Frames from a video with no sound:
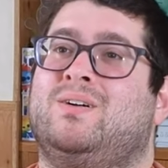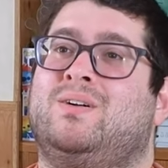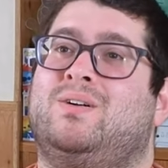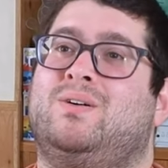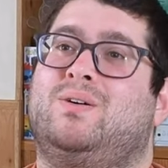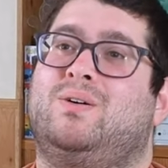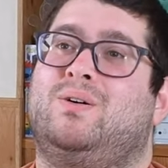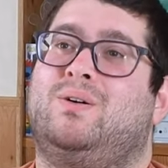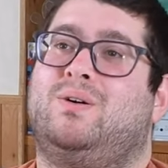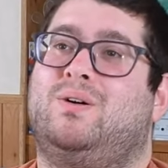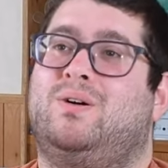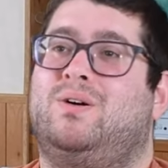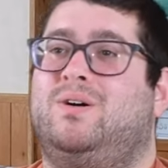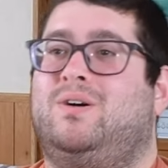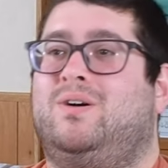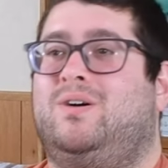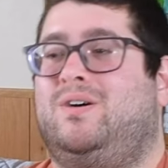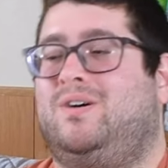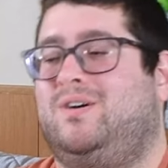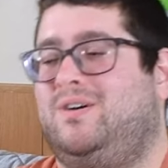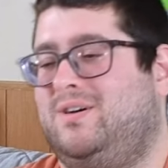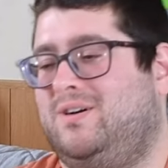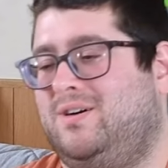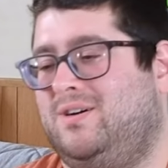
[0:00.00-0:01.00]
Oh,
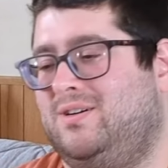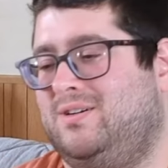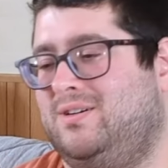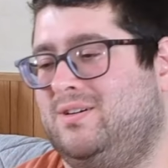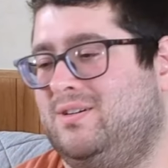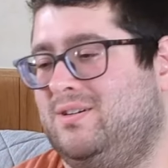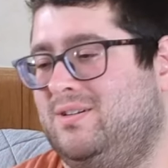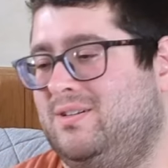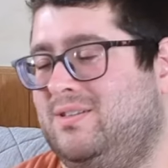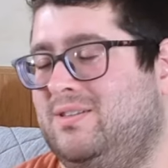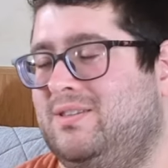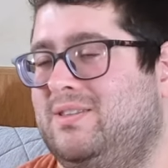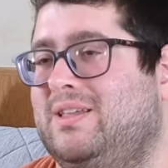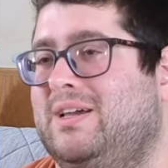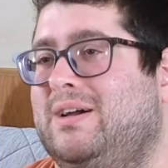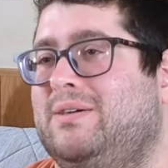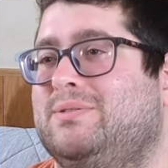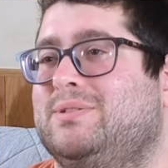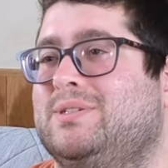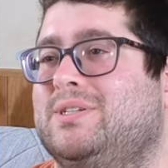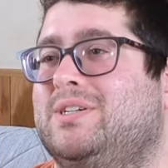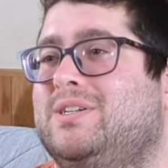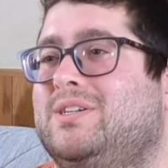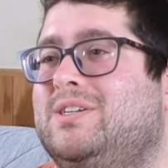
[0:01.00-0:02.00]
that
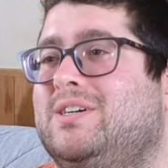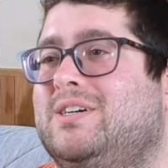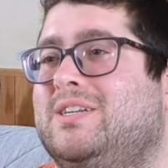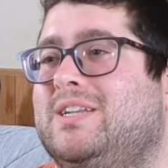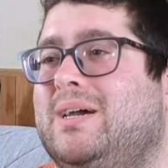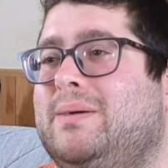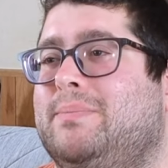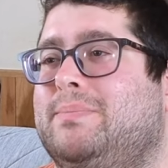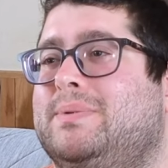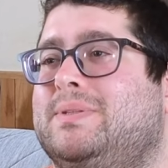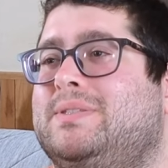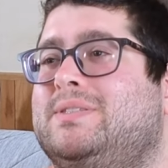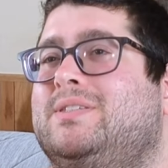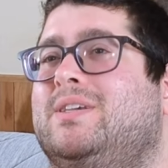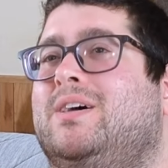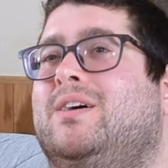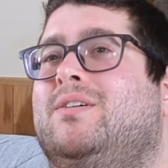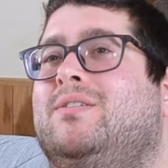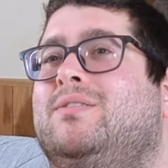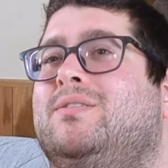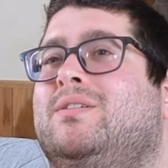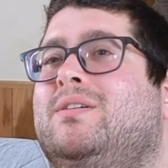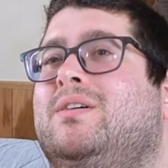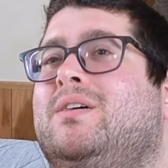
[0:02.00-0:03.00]
was a good
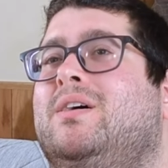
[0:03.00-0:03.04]
episode.